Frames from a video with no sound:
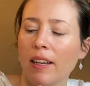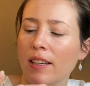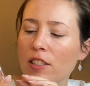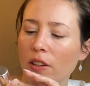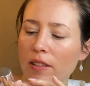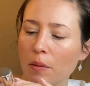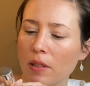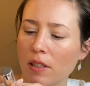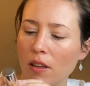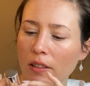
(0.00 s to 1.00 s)
So this one's
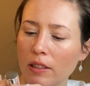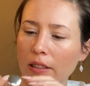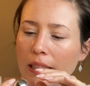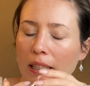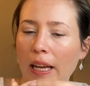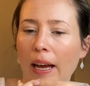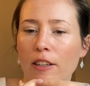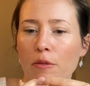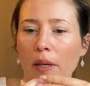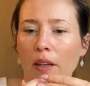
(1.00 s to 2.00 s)
called Clean
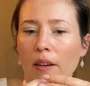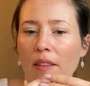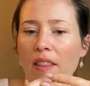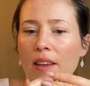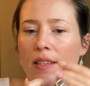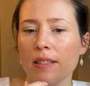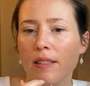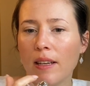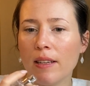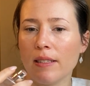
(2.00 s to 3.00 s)
Cashmere. This
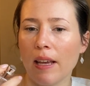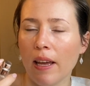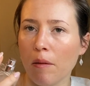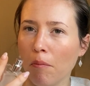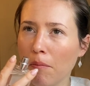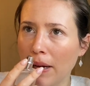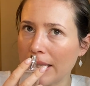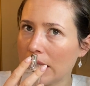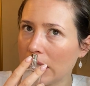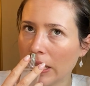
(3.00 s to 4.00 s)
is a
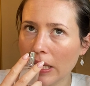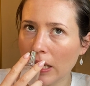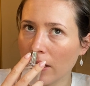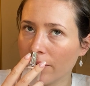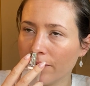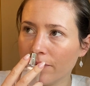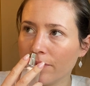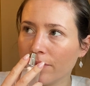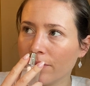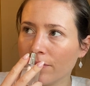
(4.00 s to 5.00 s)
musky,
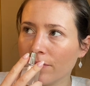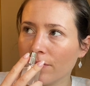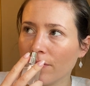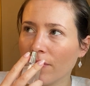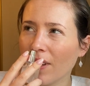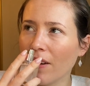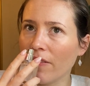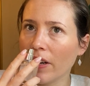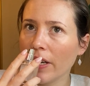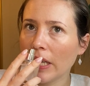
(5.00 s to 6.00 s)

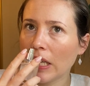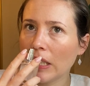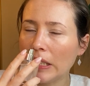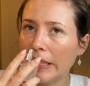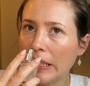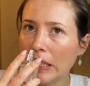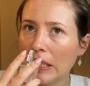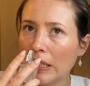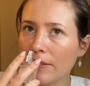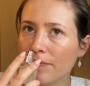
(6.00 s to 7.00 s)
very
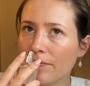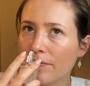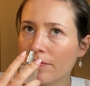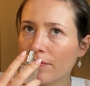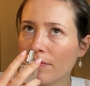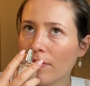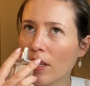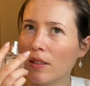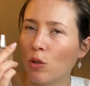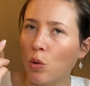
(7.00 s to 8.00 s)
clean,
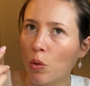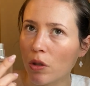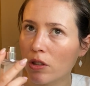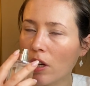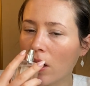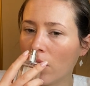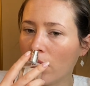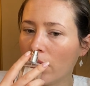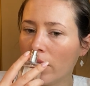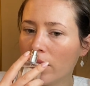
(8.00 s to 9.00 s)
cool
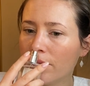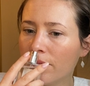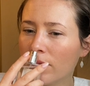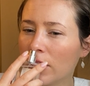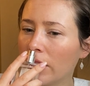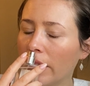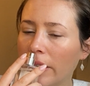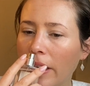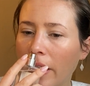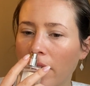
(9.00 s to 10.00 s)
tone,
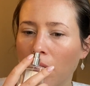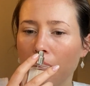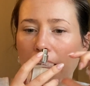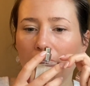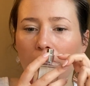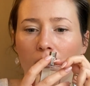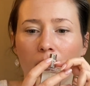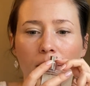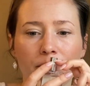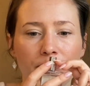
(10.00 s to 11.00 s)
slightly
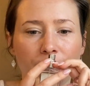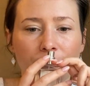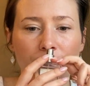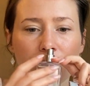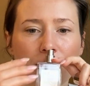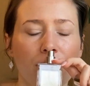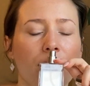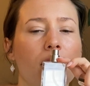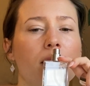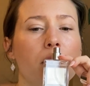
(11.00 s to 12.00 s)
aromatic
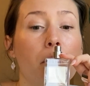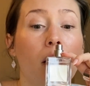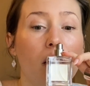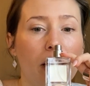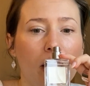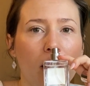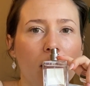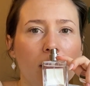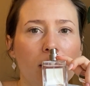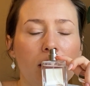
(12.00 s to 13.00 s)
smelling
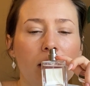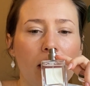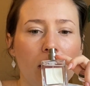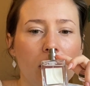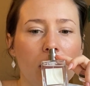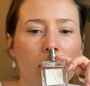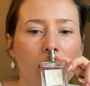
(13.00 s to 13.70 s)
scent.